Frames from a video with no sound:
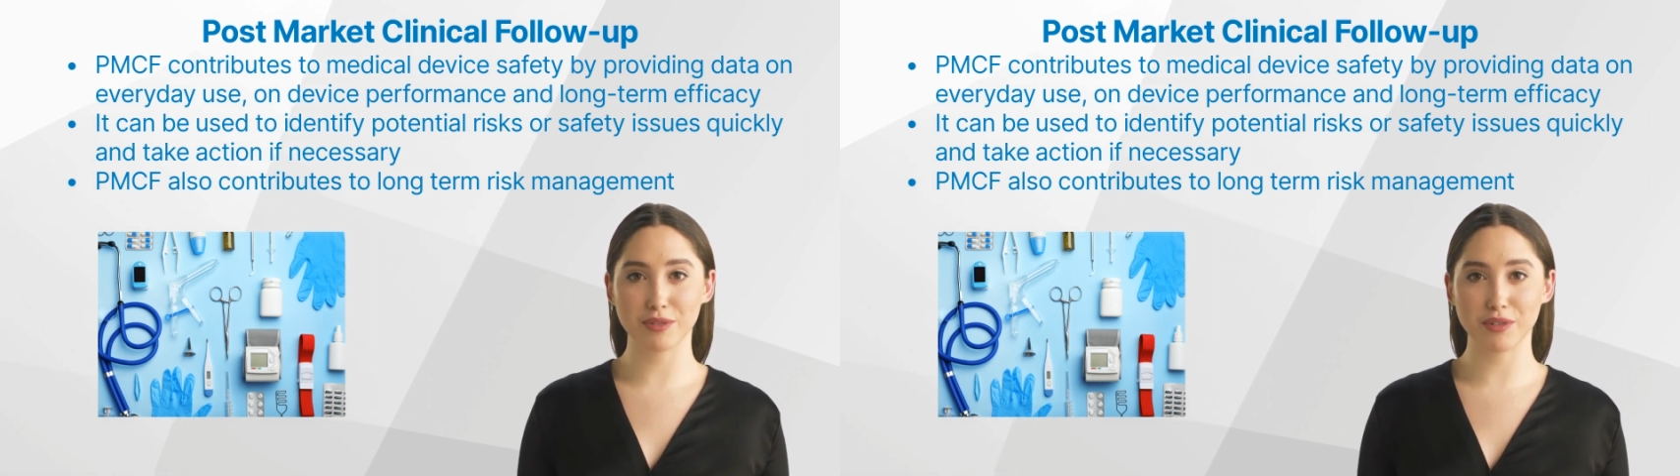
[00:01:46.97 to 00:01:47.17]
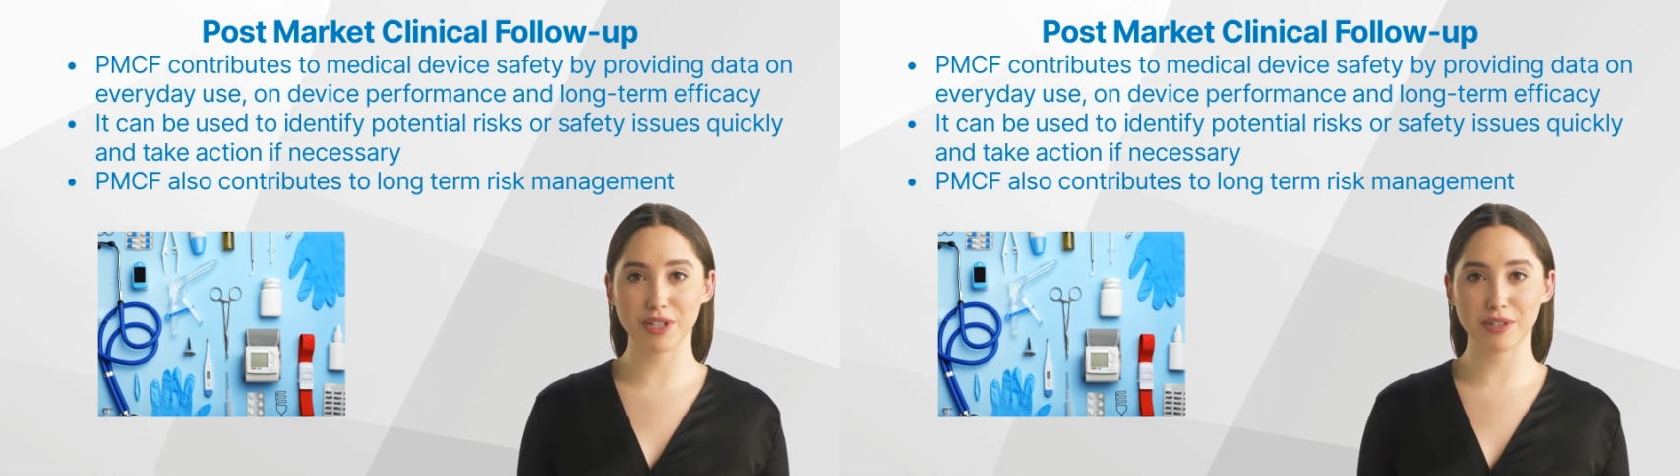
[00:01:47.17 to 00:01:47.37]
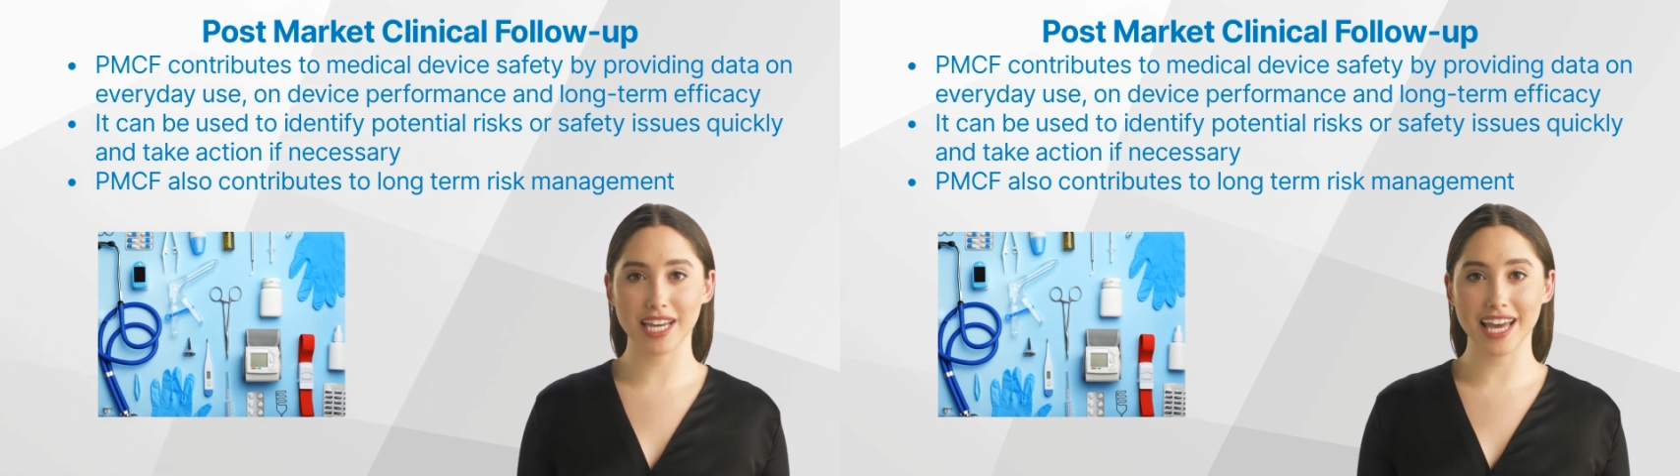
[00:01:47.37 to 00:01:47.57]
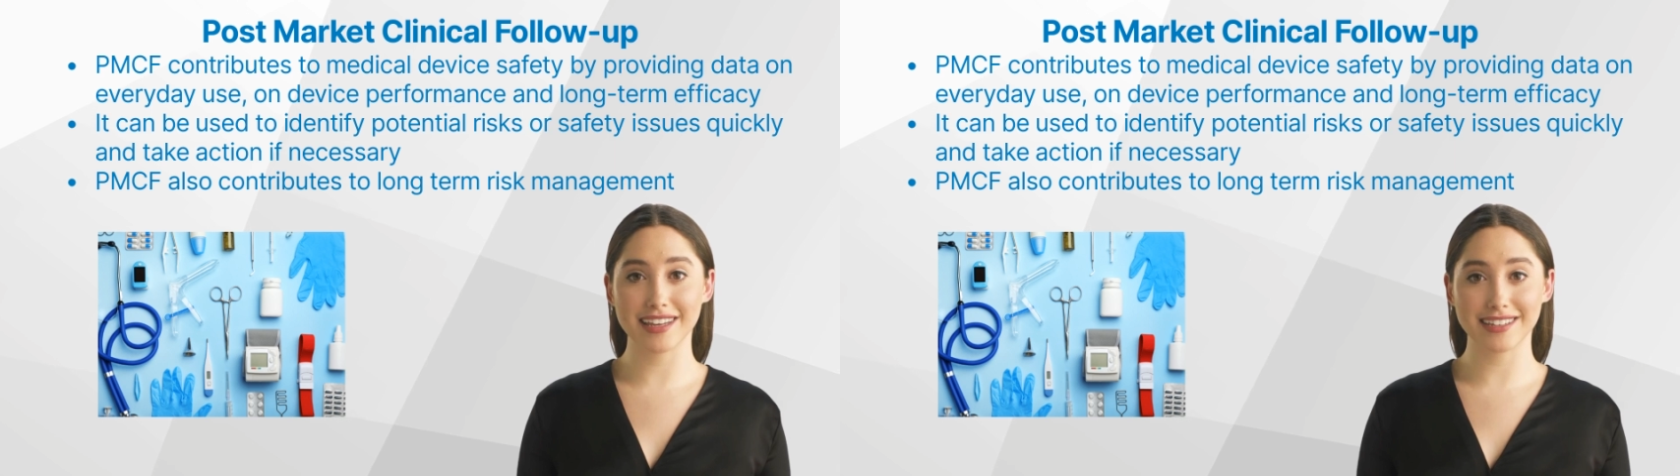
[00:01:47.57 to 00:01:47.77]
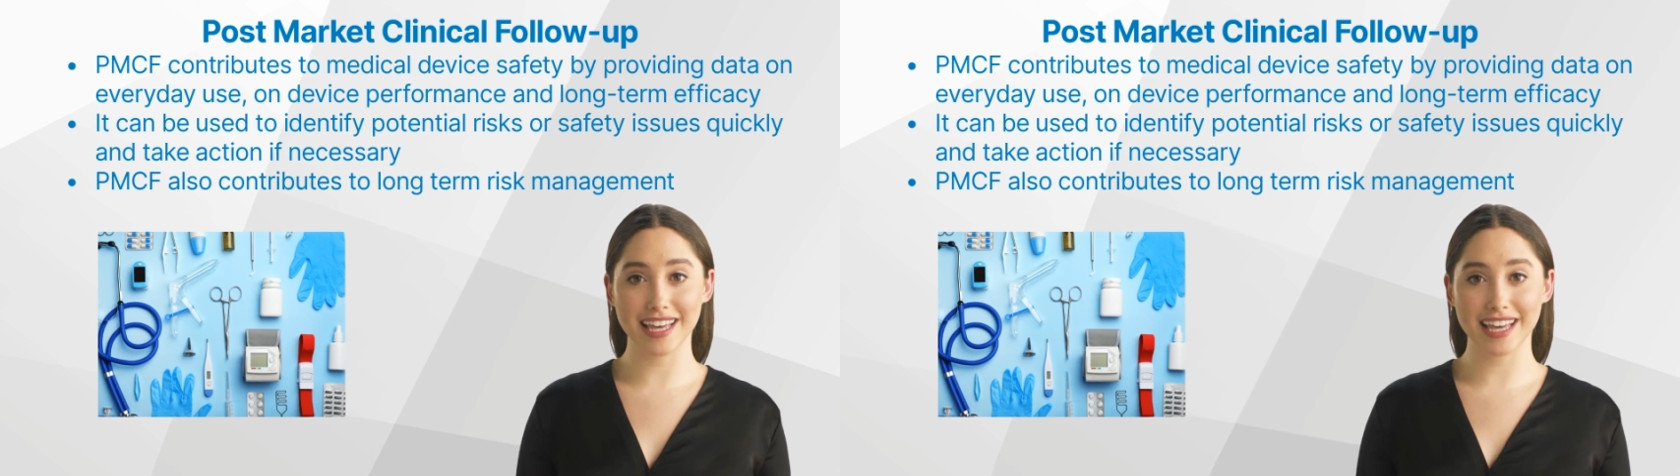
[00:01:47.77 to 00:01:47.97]
quickly
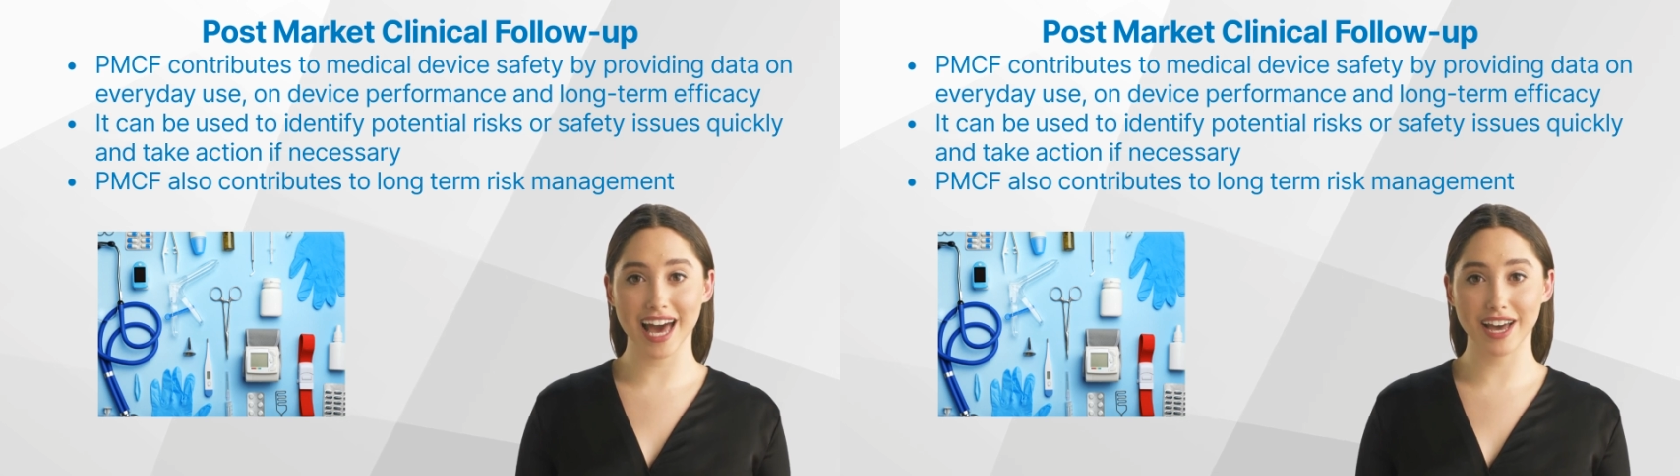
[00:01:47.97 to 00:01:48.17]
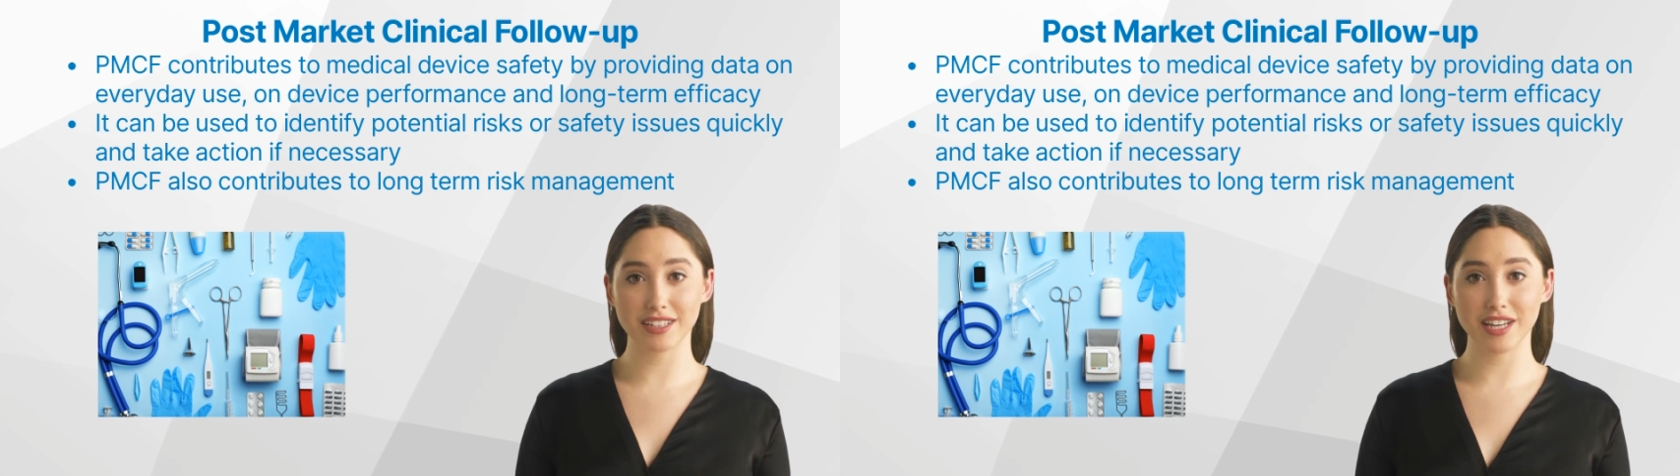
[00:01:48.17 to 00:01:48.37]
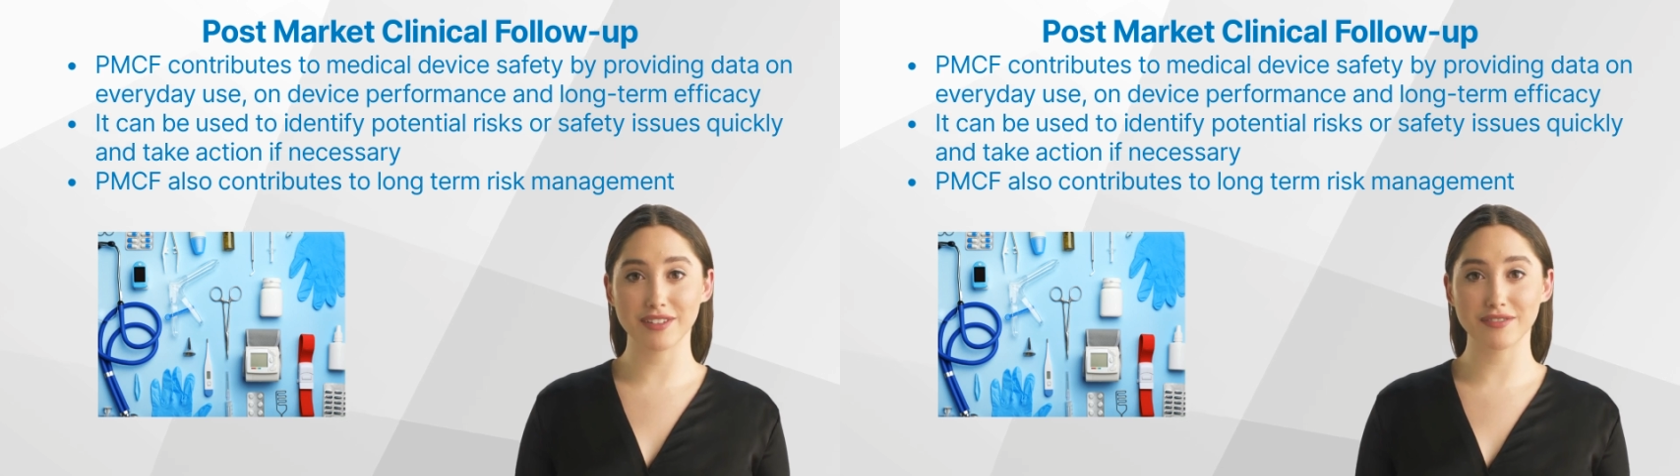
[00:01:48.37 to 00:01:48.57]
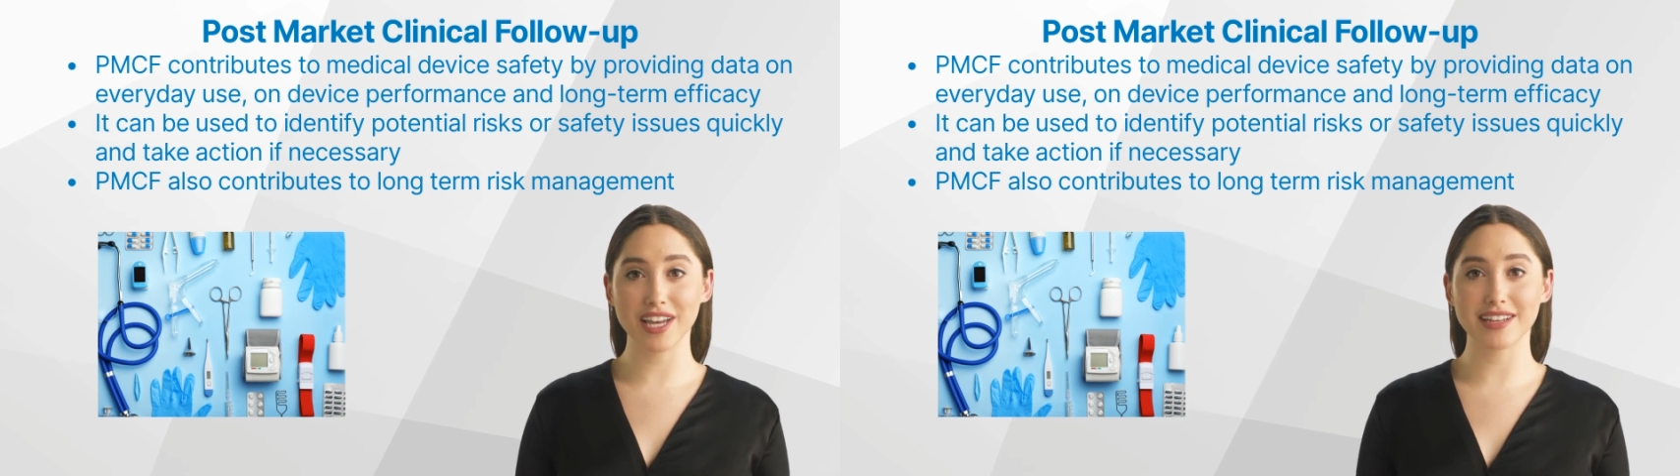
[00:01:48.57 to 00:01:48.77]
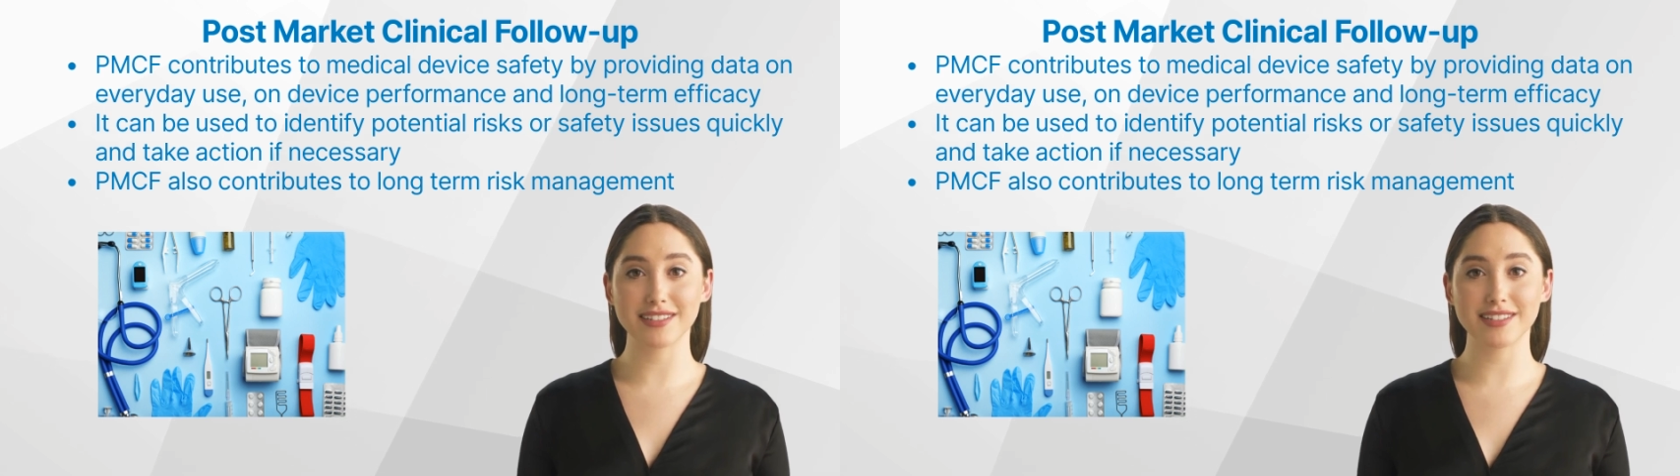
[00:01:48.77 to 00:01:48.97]
and take action if
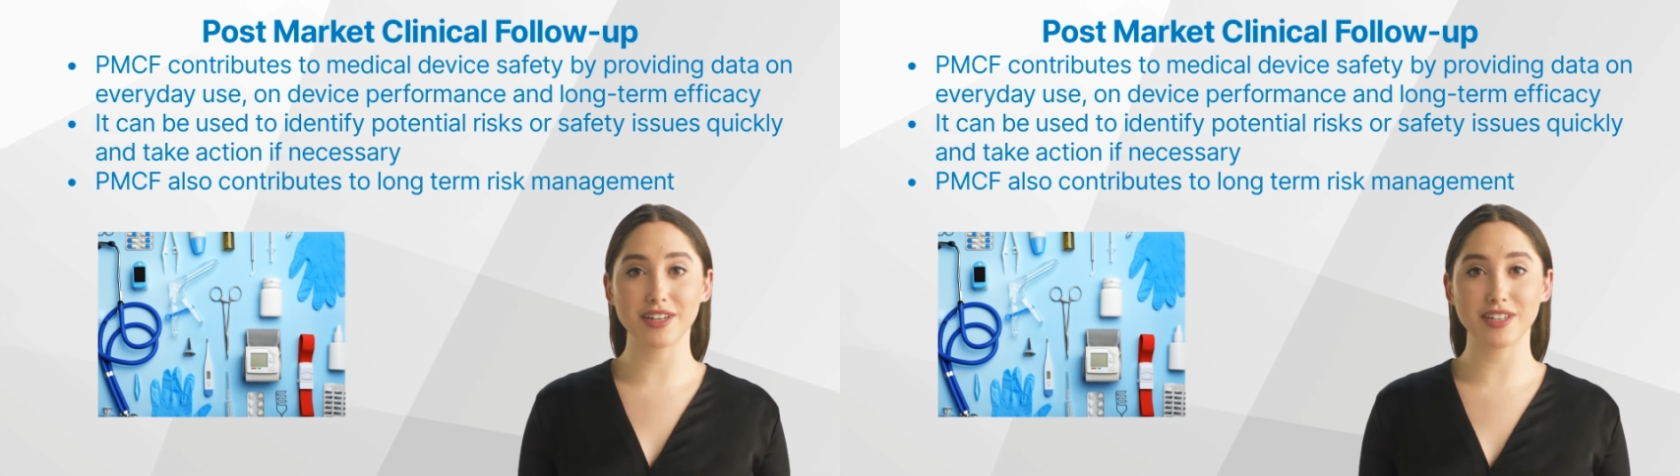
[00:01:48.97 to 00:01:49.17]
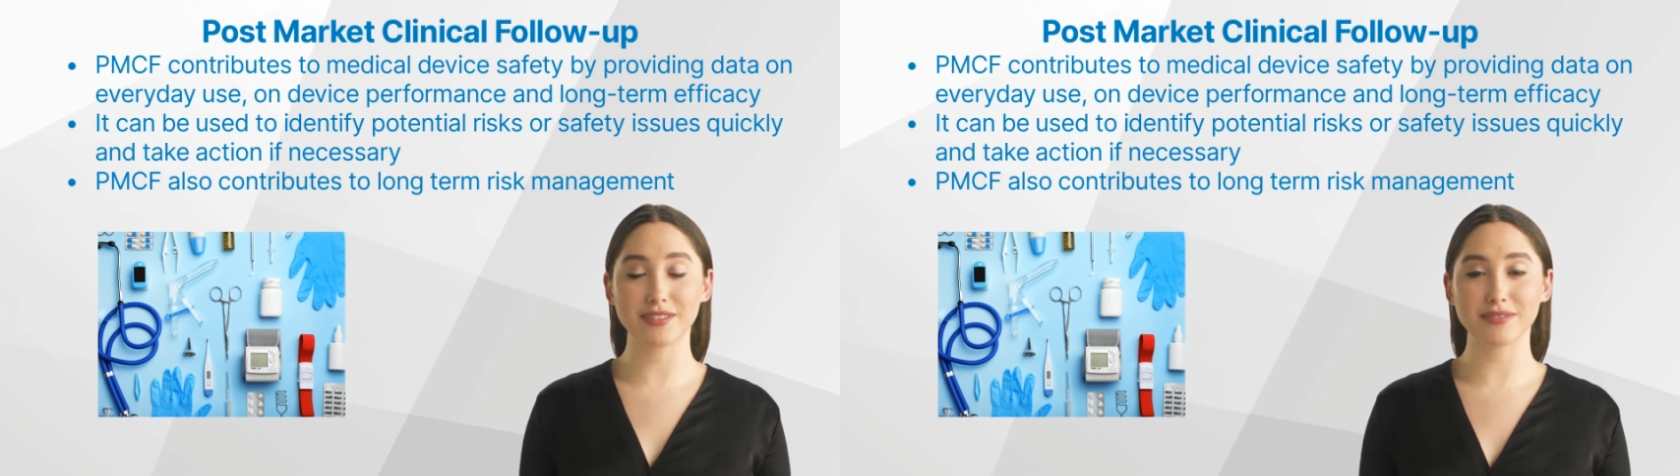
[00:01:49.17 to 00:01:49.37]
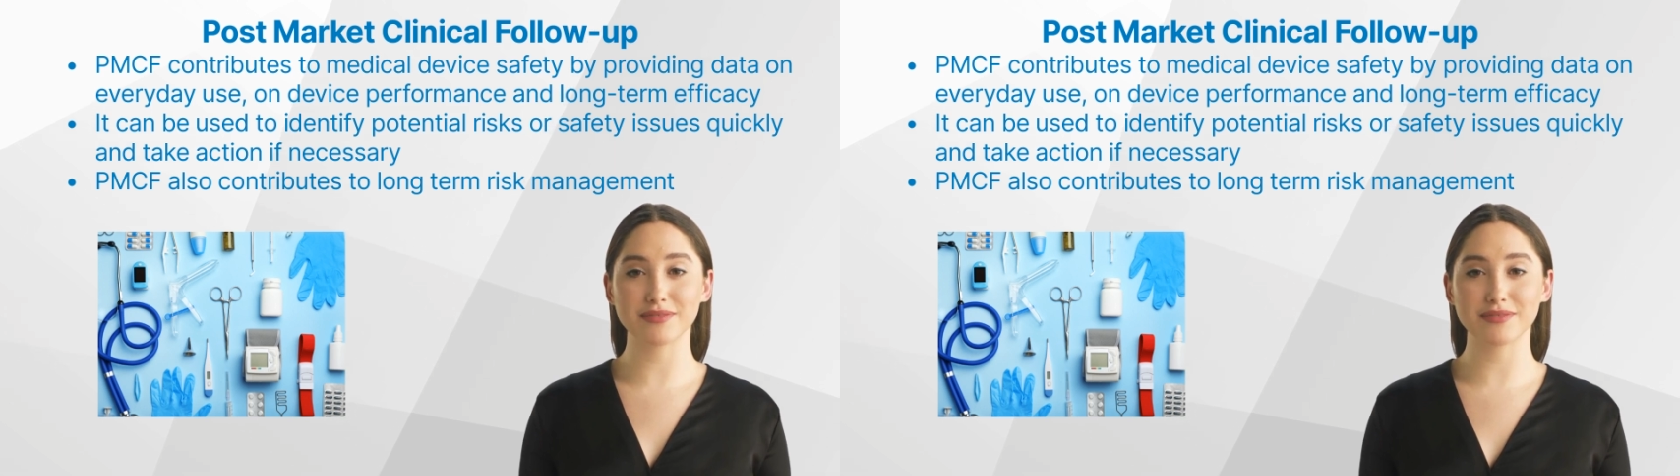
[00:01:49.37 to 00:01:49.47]
necessary.